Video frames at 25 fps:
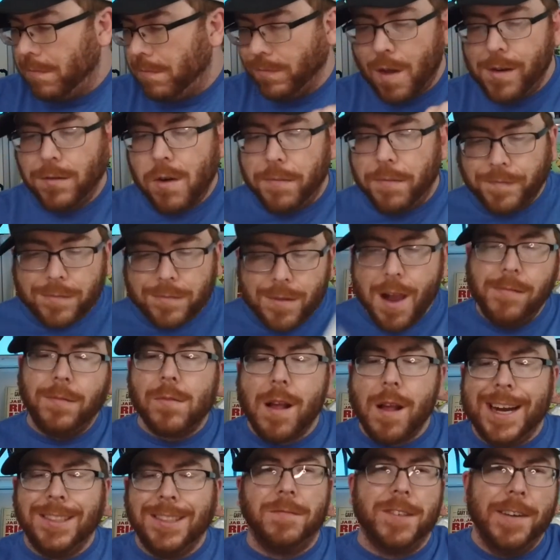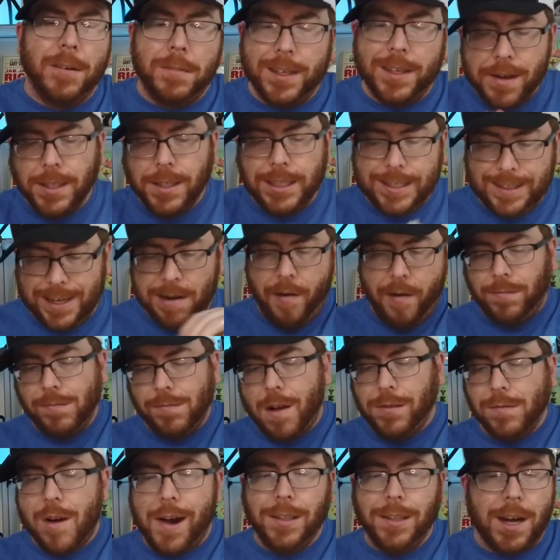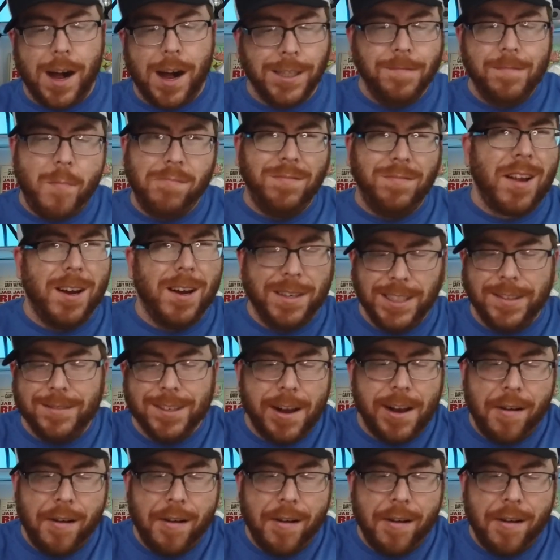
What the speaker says: So again, the only difference is Hill